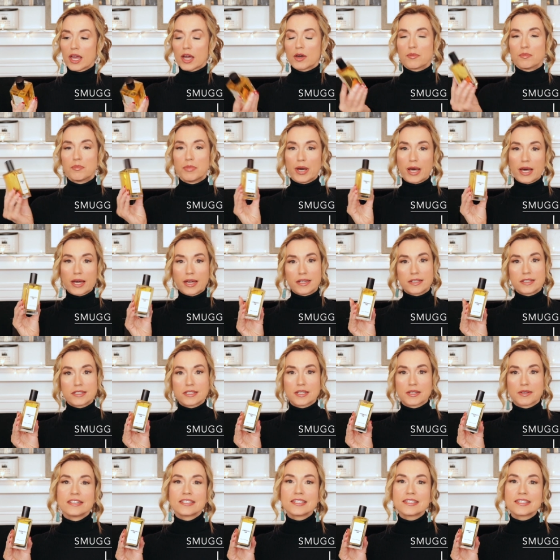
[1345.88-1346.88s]
but
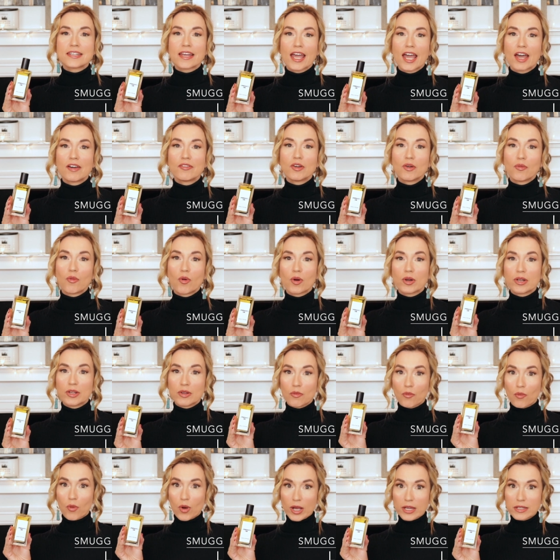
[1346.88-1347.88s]
since I haven't worn
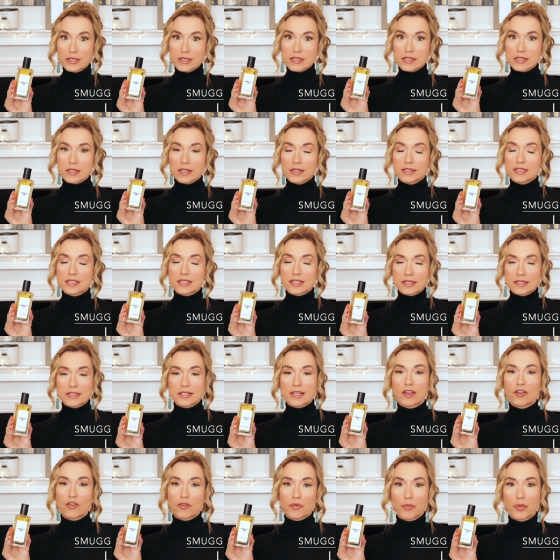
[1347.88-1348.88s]
it once, since
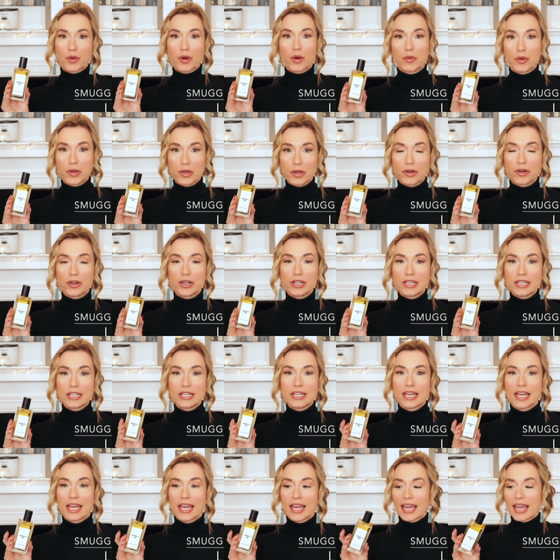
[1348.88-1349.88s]
I've procured
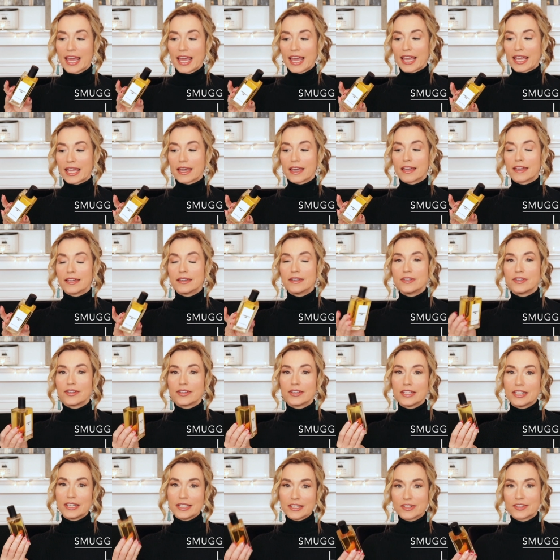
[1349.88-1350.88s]
it, and
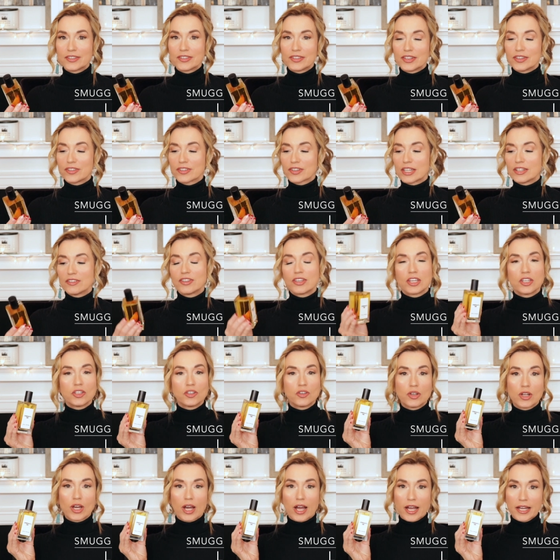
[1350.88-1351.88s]
it is
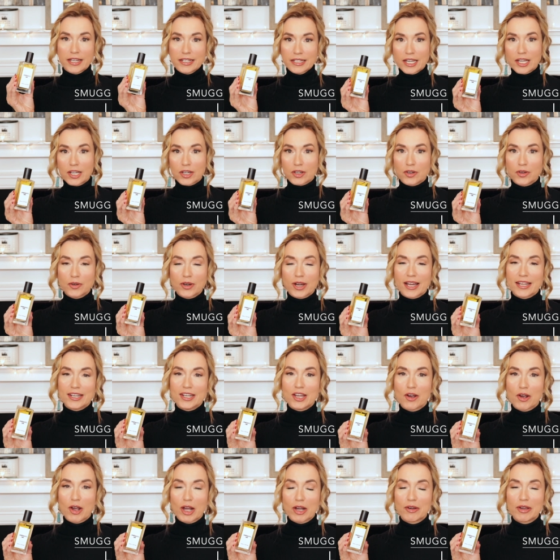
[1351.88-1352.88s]
discontinued, I know, I
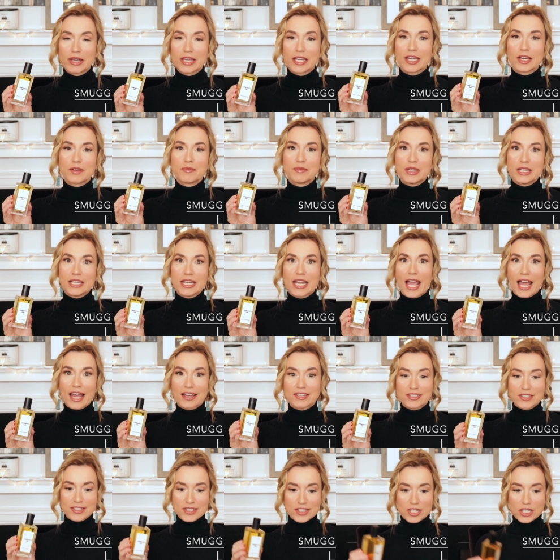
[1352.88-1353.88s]
know how I am, it
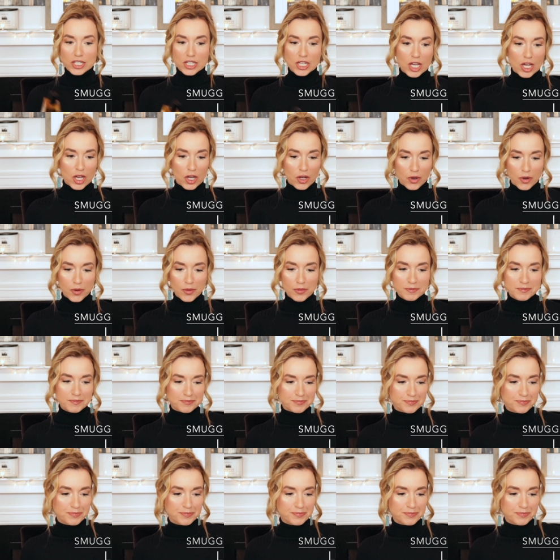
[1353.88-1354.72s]
has to go.